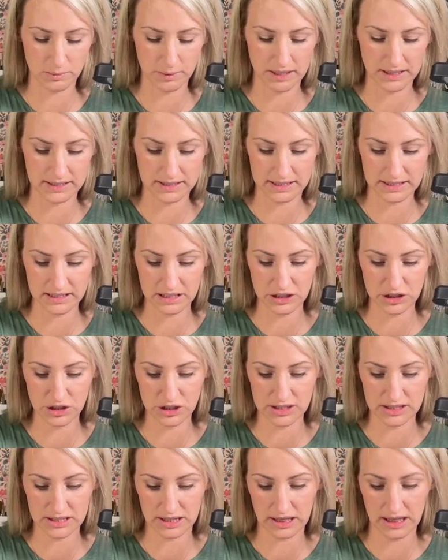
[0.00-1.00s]
because this is
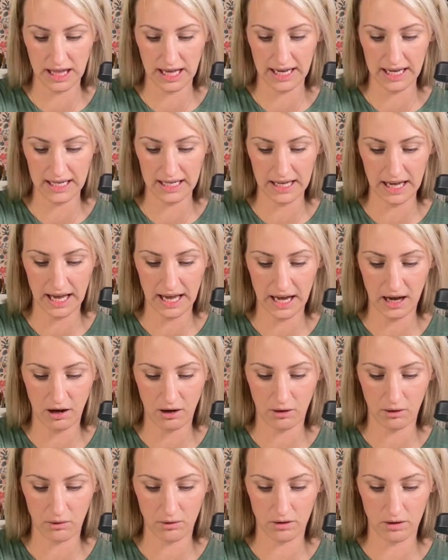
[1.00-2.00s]
just laying
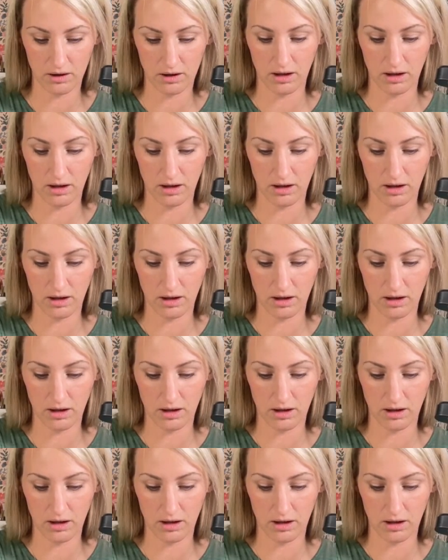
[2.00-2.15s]
out